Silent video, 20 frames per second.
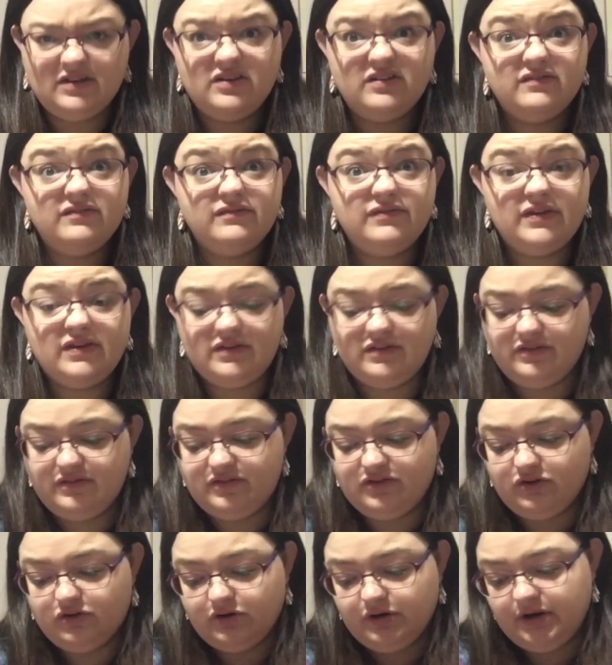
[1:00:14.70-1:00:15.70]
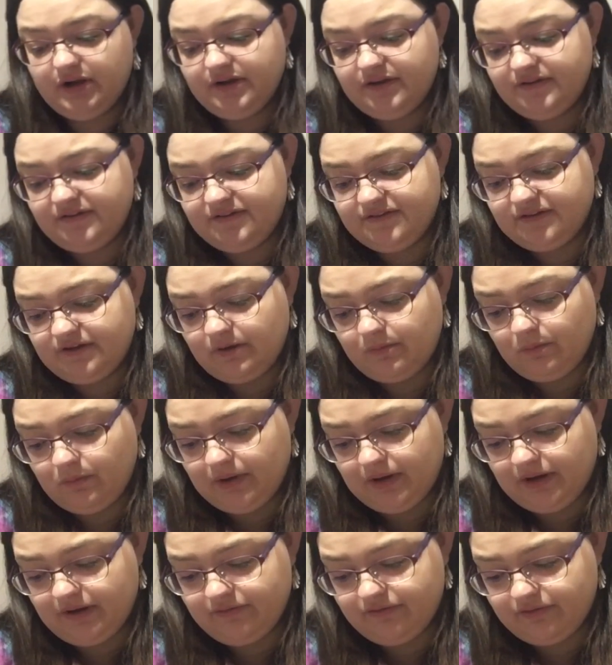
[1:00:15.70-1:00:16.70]
Victoria
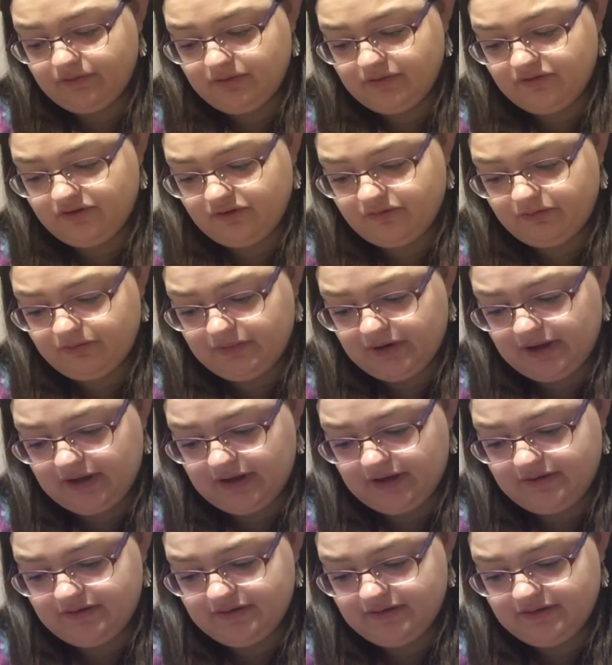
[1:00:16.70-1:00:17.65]
somewhere from the top of my head.